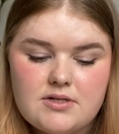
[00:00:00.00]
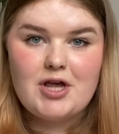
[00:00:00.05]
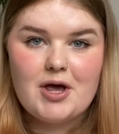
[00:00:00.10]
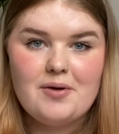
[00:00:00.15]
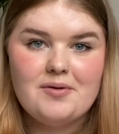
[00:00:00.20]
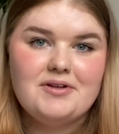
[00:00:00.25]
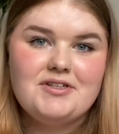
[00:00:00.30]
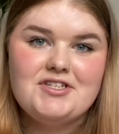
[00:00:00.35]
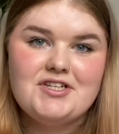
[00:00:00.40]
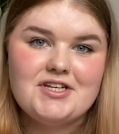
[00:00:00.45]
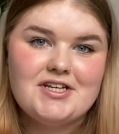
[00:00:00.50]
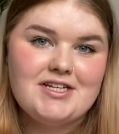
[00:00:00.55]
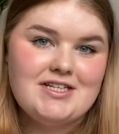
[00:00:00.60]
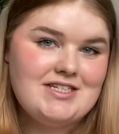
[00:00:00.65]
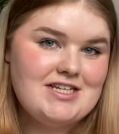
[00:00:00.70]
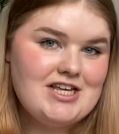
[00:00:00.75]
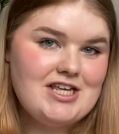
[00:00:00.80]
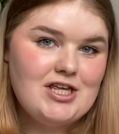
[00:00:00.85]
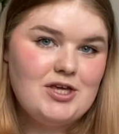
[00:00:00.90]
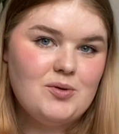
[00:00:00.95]
So to
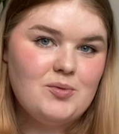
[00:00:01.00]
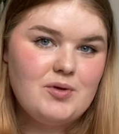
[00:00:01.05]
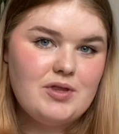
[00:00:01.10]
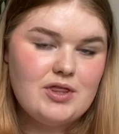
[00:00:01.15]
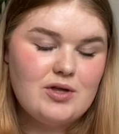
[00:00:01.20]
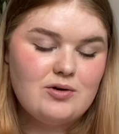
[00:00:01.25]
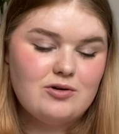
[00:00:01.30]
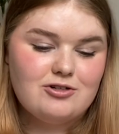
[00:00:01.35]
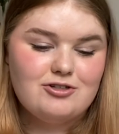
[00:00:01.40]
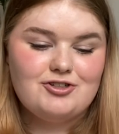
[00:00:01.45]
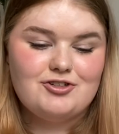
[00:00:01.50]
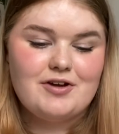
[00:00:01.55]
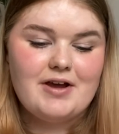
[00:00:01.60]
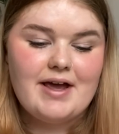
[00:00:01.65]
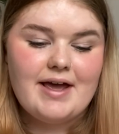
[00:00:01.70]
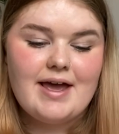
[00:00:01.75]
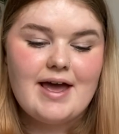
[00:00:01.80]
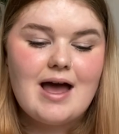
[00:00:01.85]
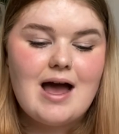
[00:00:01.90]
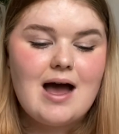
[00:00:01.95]
continue with
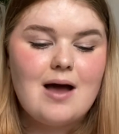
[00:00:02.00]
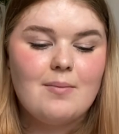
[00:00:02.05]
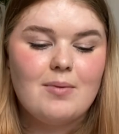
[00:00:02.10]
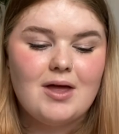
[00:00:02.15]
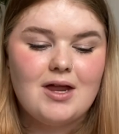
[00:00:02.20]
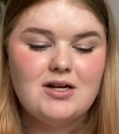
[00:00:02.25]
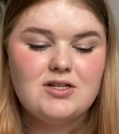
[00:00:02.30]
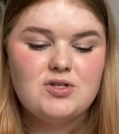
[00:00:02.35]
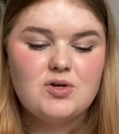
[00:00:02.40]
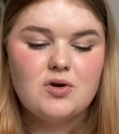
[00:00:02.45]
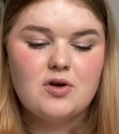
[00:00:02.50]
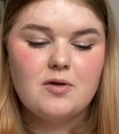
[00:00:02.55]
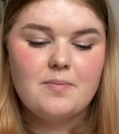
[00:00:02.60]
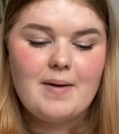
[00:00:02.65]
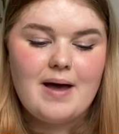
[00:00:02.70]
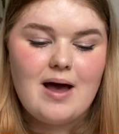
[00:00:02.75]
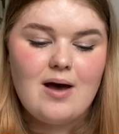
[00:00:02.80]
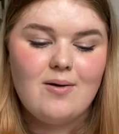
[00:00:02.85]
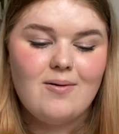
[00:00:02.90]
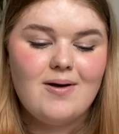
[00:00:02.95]
Audrey, I'm going to talk
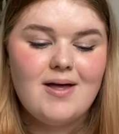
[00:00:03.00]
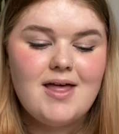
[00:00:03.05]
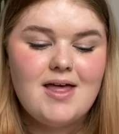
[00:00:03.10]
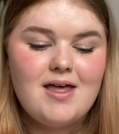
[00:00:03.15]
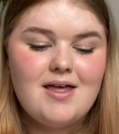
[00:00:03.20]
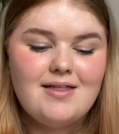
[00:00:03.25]
about